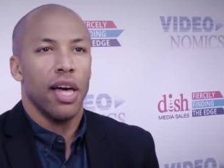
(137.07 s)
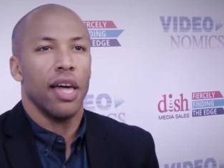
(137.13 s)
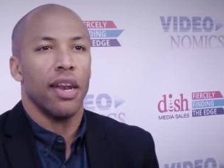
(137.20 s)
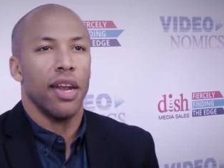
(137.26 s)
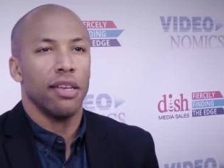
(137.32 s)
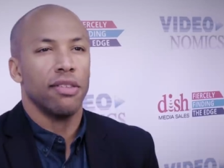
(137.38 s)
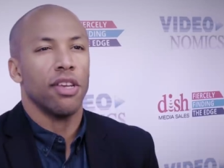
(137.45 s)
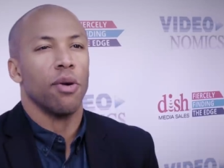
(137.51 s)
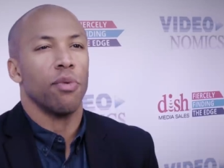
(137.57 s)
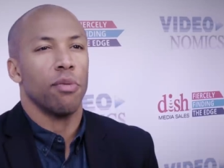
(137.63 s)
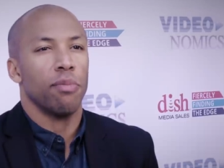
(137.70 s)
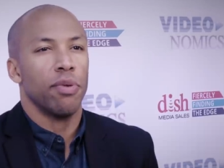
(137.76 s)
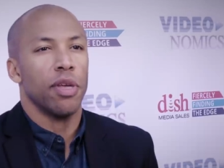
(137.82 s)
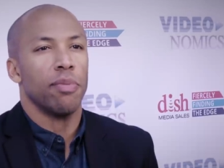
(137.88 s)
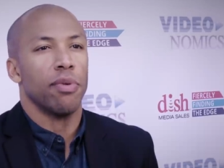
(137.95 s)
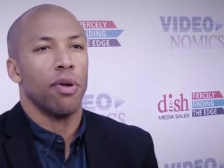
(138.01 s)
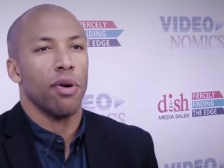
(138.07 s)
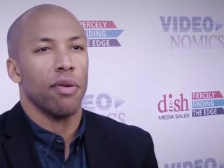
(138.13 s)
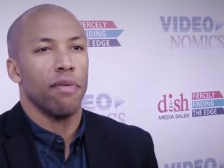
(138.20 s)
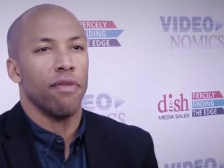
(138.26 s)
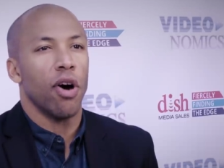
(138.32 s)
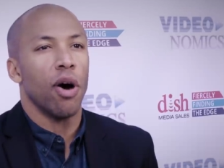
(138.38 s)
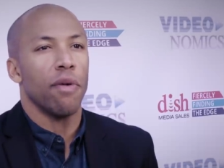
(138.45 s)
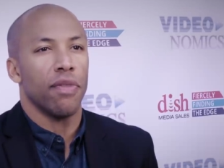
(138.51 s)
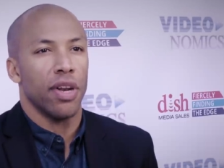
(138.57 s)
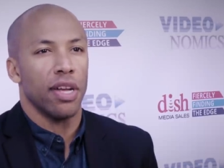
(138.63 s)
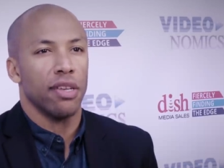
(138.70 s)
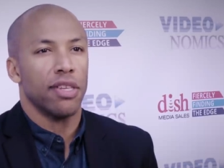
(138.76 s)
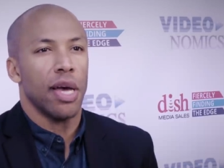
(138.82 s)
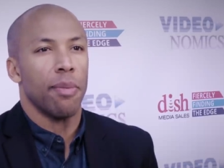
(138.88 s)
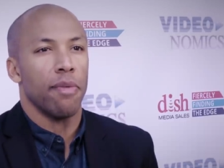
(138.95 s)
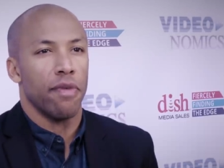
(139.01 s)
And that's that when people are involved in
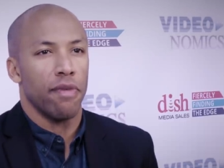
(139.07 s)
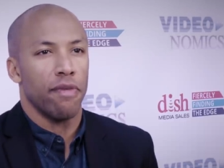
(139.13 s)
that type of